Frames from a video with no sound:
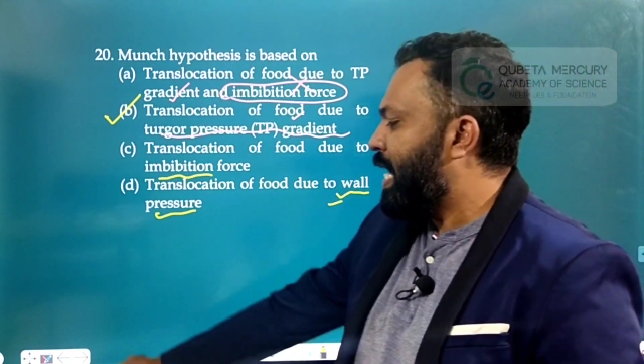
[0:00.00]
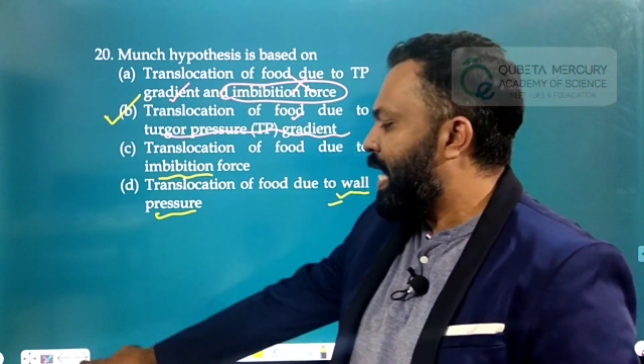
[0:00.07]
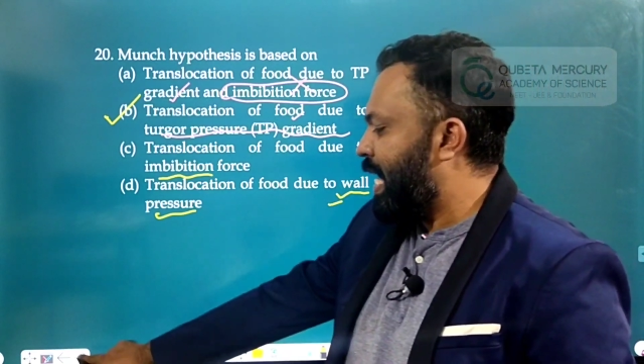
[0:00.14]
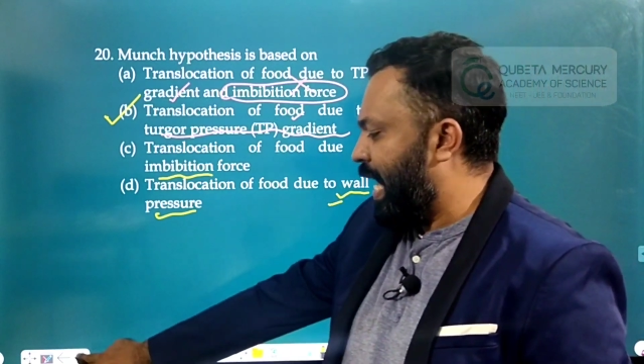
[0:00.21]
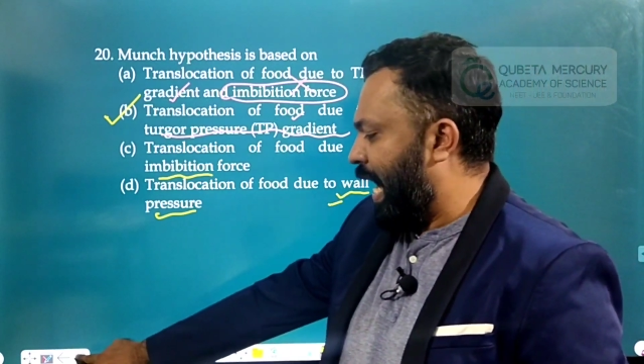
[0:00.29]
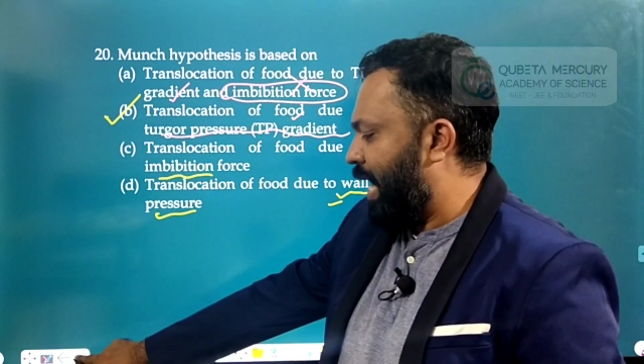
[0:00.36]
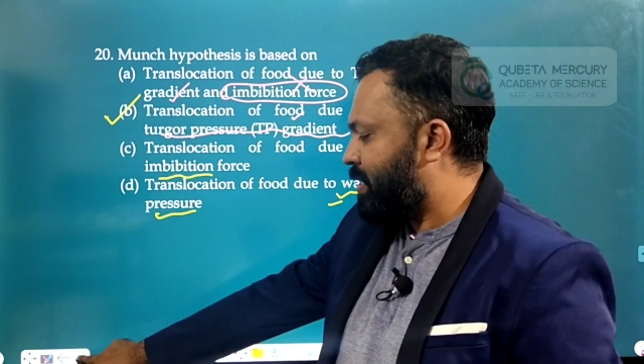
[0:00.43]

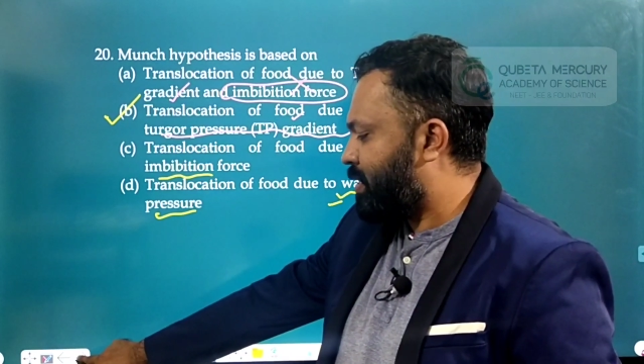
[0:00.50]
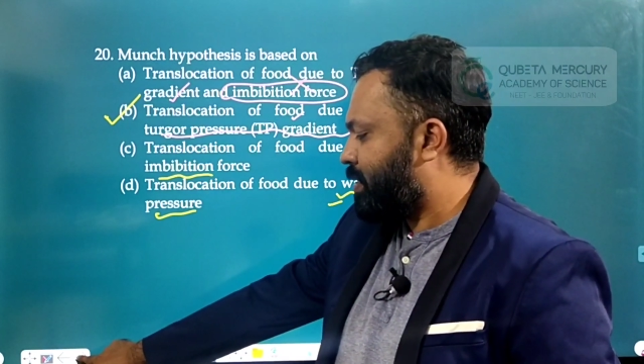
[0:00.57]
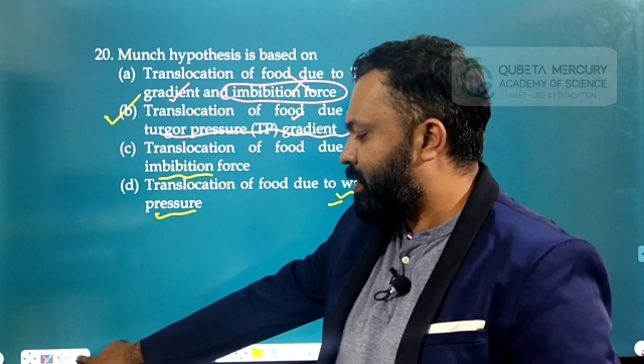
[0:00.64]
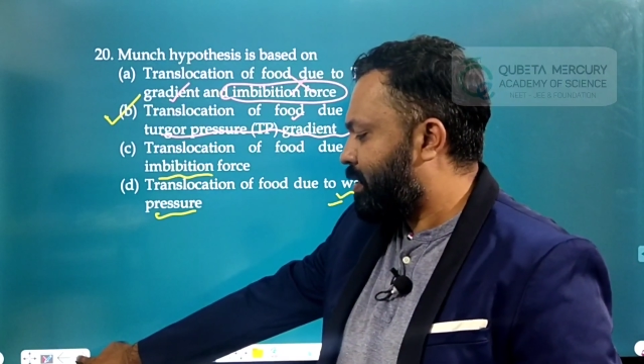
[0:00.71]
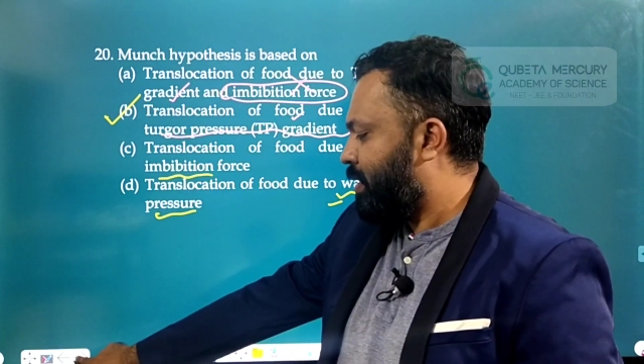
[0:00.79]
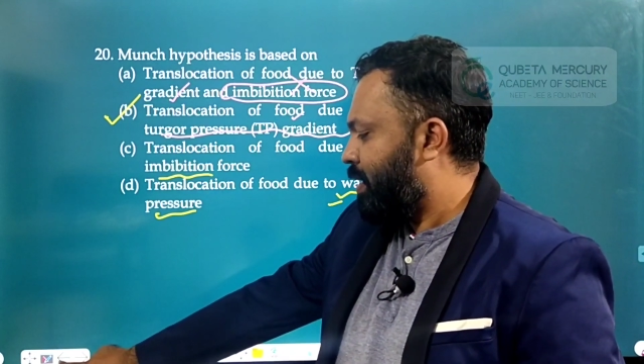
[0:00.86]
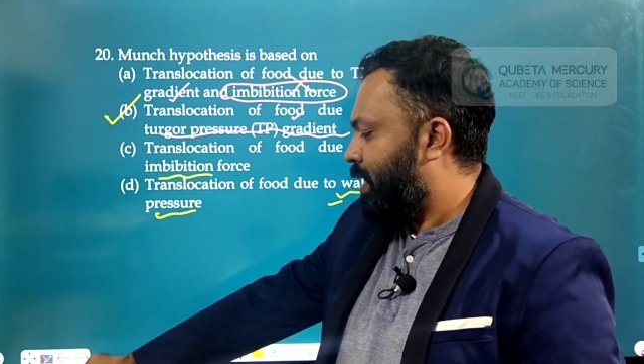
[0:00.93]

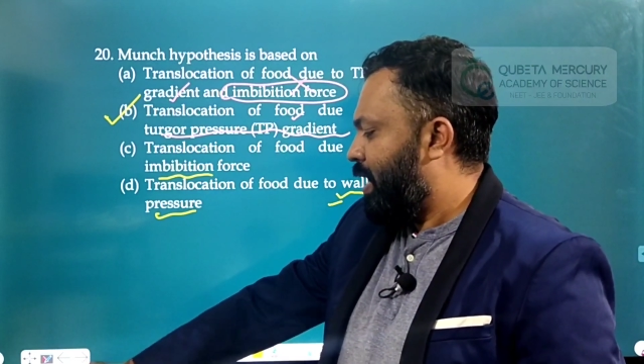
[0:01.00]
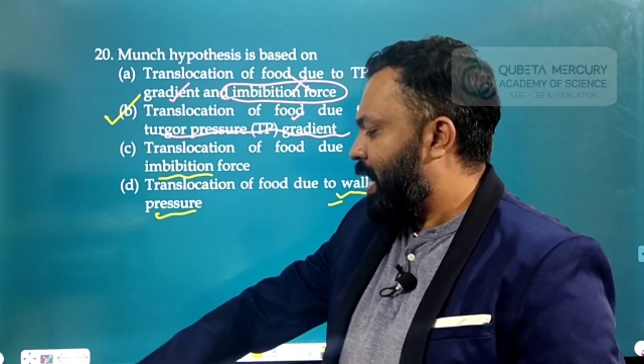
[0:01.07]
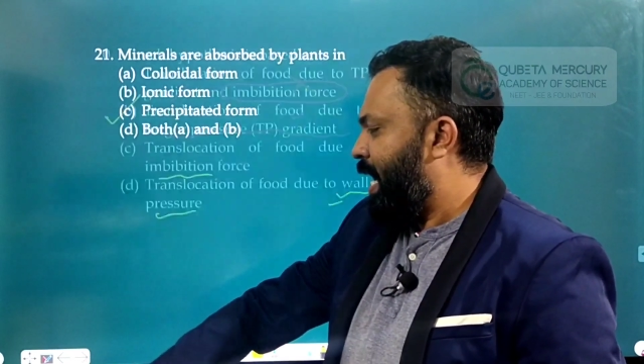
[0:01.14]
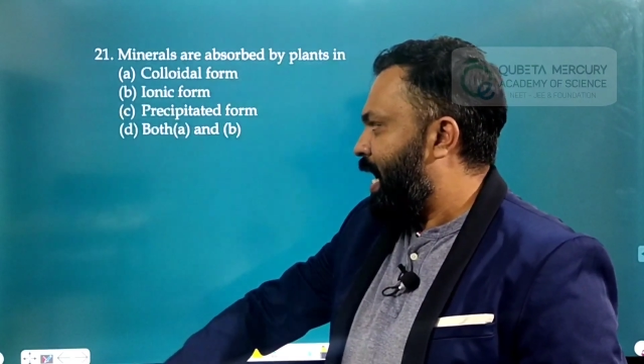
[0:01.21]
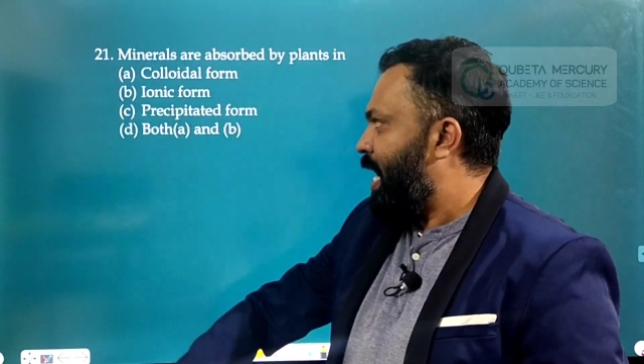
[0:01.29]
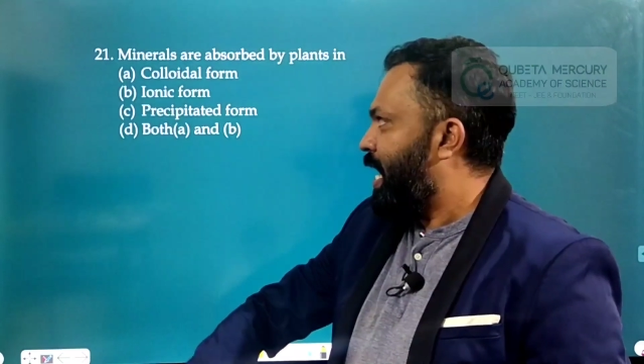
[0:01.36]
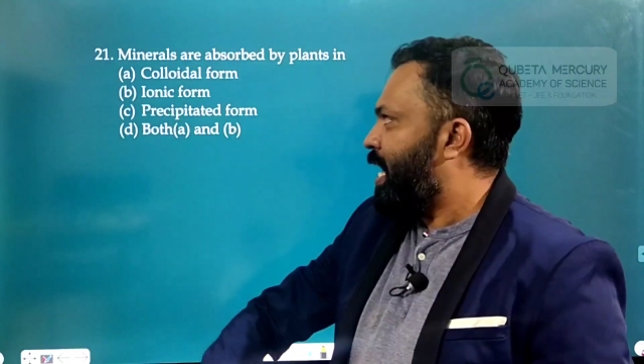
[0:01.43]
Yes,
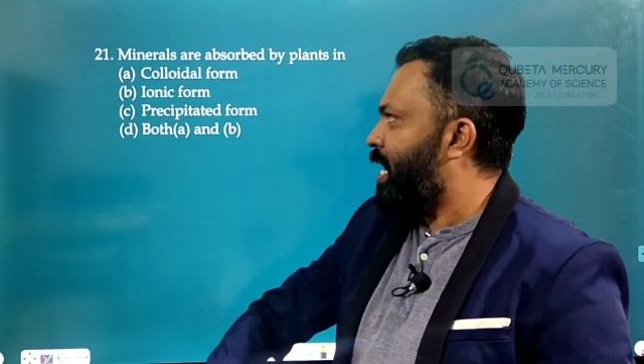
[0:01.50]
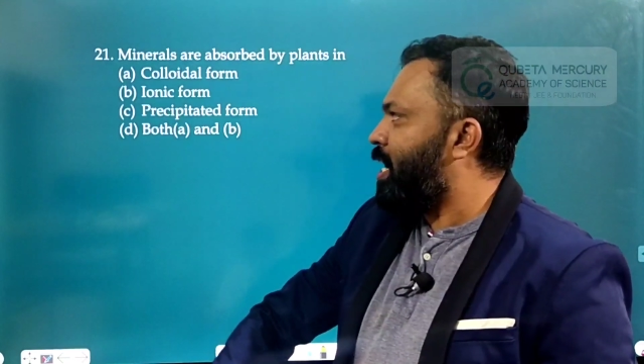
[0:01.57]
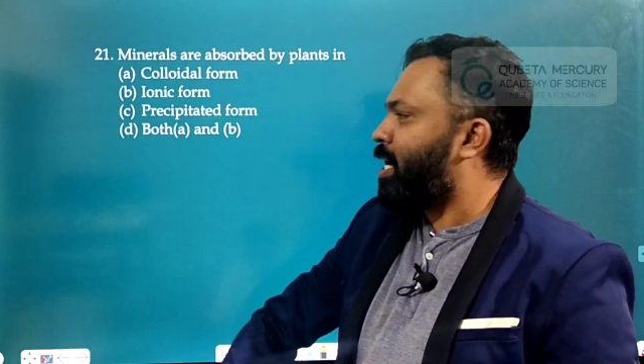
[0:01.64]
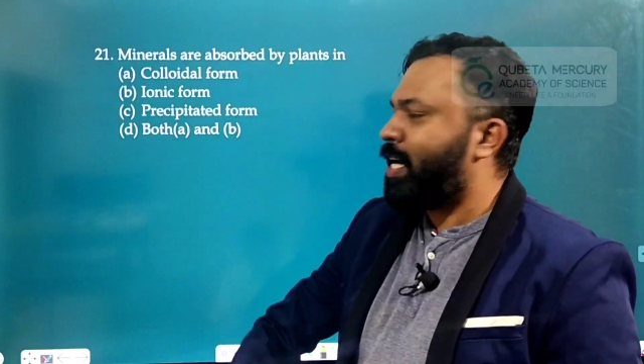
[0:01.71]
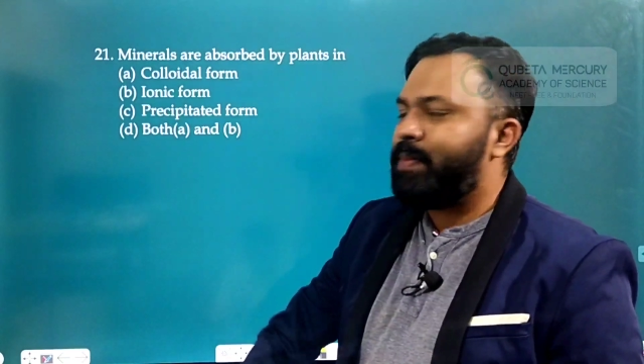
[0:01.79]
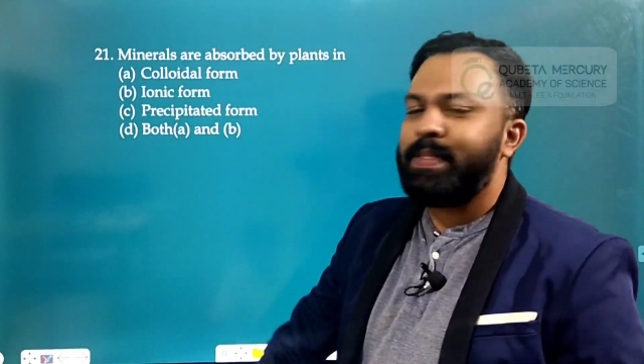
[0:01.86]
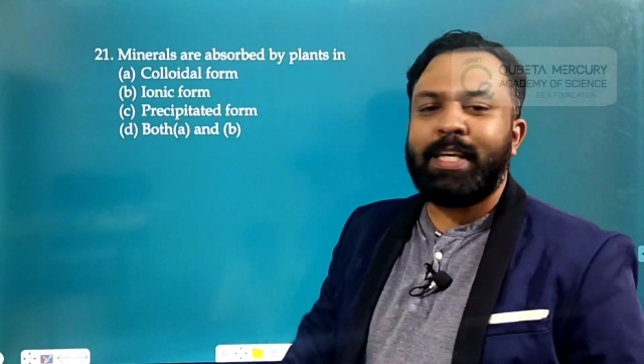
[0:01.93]

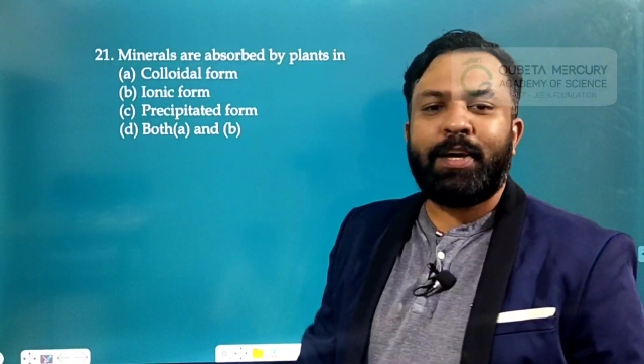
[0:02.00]
here comes